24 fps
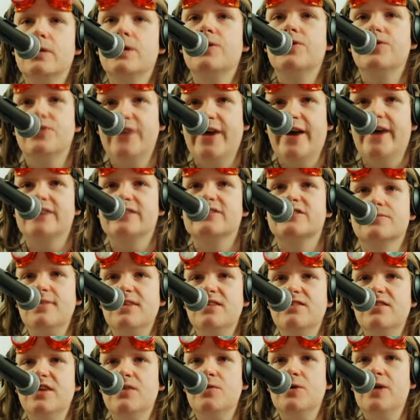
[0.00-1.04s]
Yes.
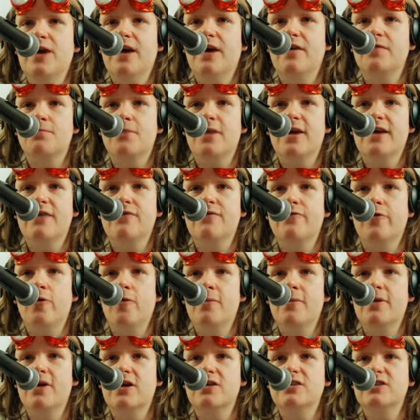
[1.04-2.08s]
Then we have playing form
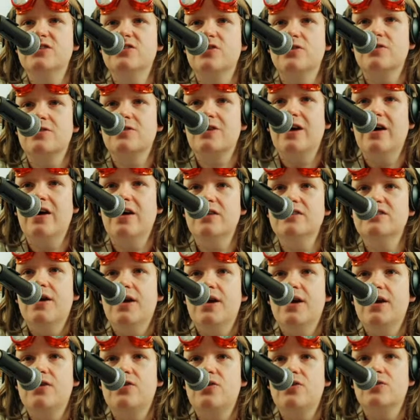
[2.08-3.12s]
abilities on cards
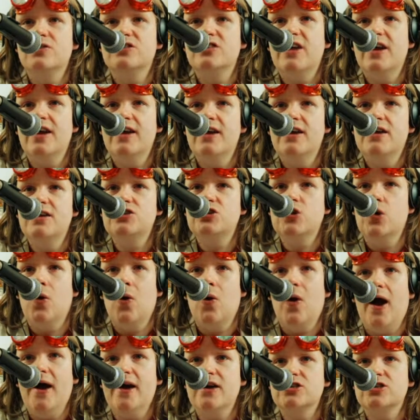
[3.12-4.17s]
in your stage or
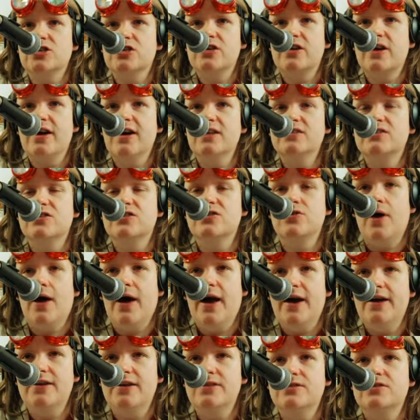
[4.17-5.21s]
action cards in your
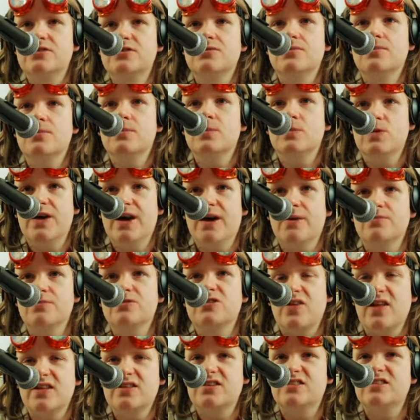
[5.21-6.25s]
hand. Yep, so
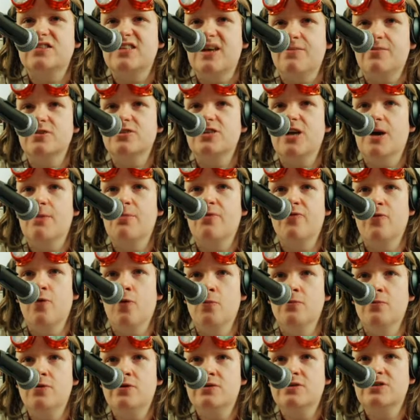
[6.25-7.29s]
that's a separate type of form
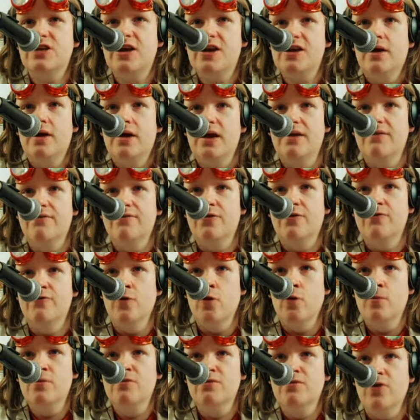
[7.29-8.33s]
you can take. If the
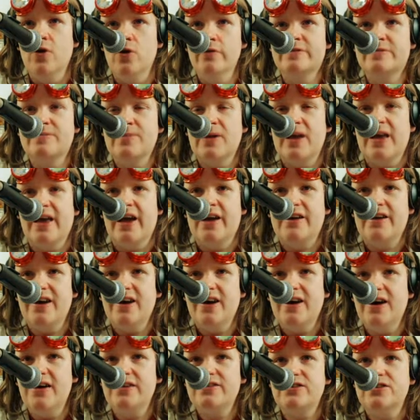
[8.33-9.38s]
form involves playing a
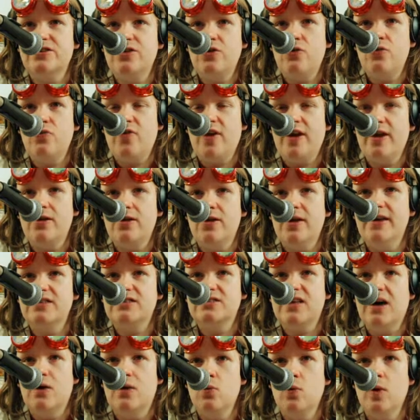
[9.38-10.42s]
card and you fail it,
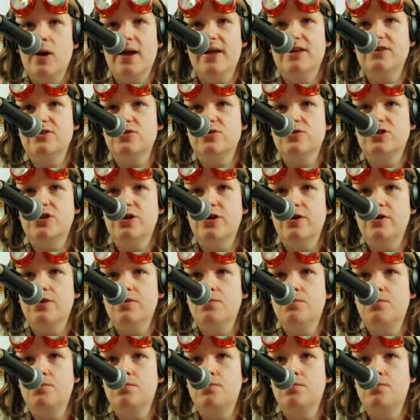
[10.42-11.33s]
that will end your turn.